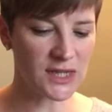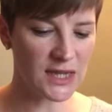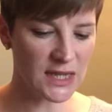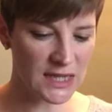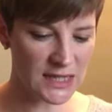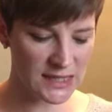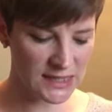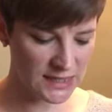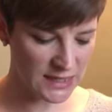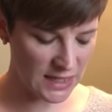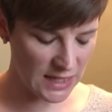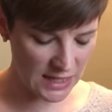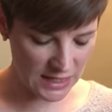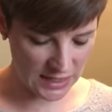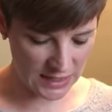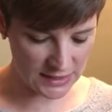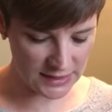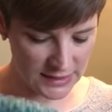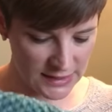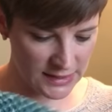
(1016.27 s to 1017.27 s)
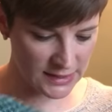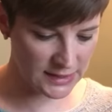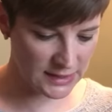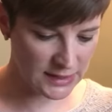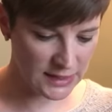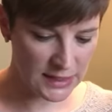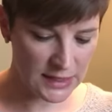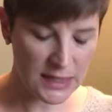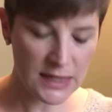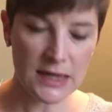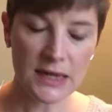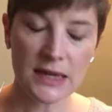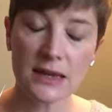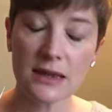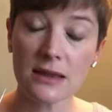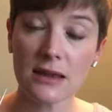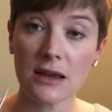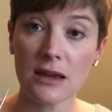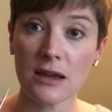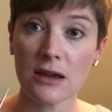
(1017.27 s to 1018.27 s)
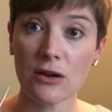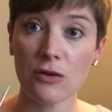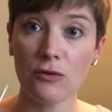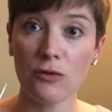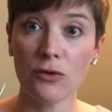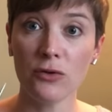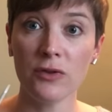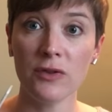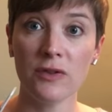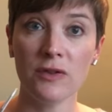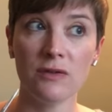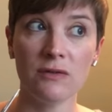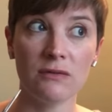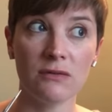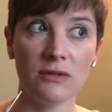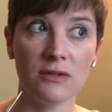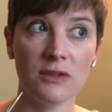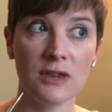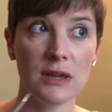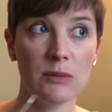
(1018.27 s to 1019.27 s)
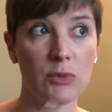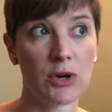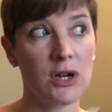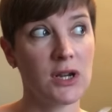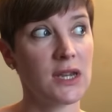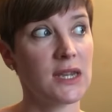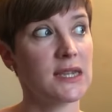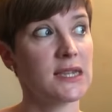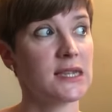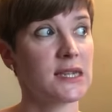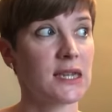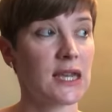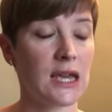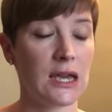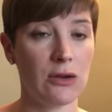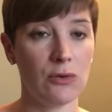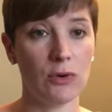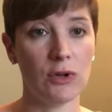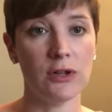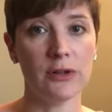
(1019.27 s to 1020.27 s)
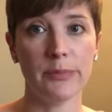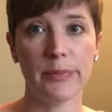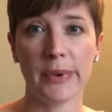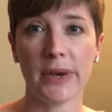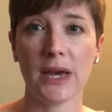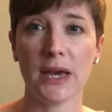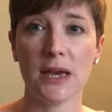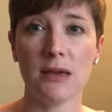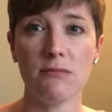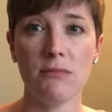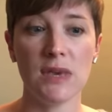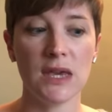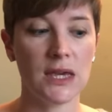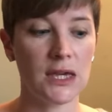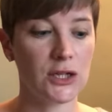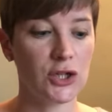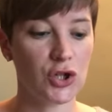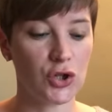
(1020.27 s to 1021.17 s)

This is the Rothemarkis Cowl by Mika